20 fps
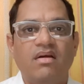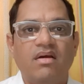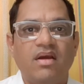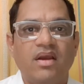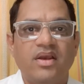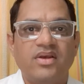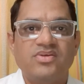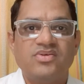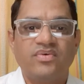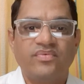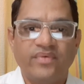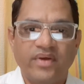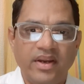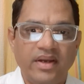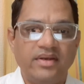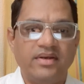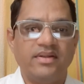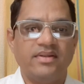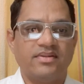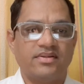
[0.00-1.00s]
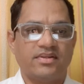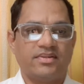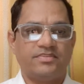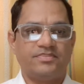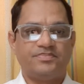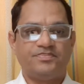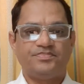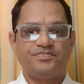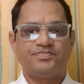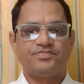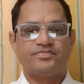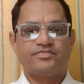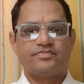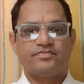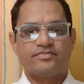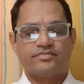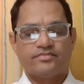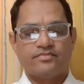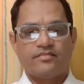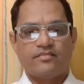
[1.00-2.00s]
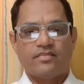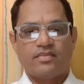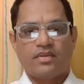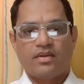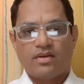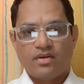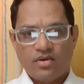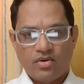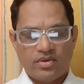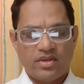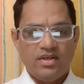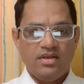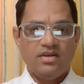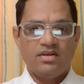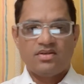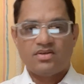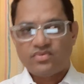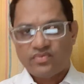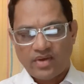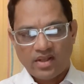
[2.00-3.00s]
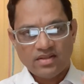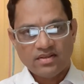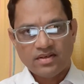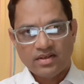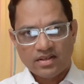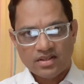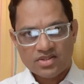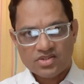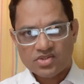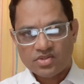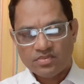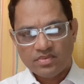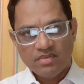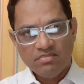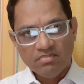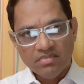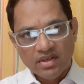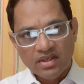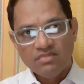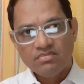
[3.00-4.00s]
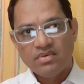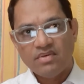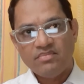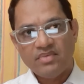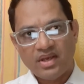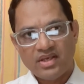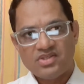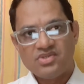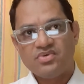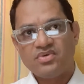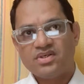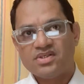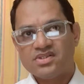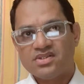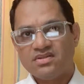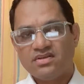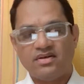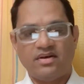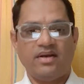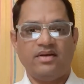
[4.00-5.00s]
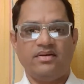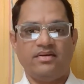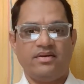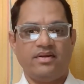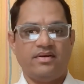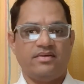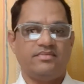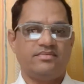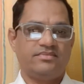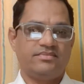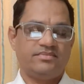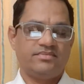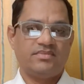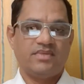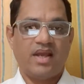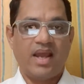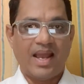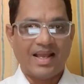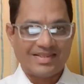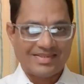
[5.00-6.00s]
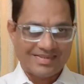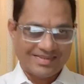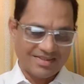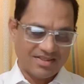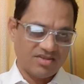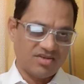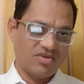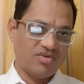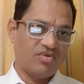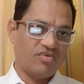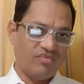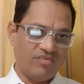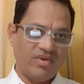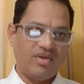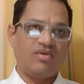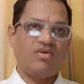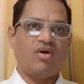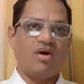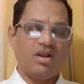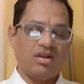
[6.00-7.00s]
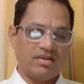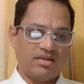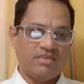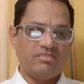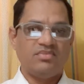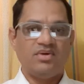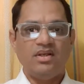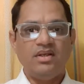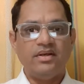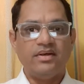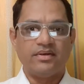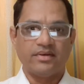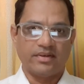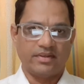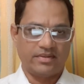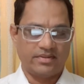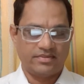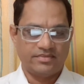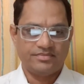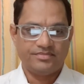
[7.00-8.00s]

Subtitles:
age of 18th. Okay, 12th graders should be minimum education criteria, as we call them a literate.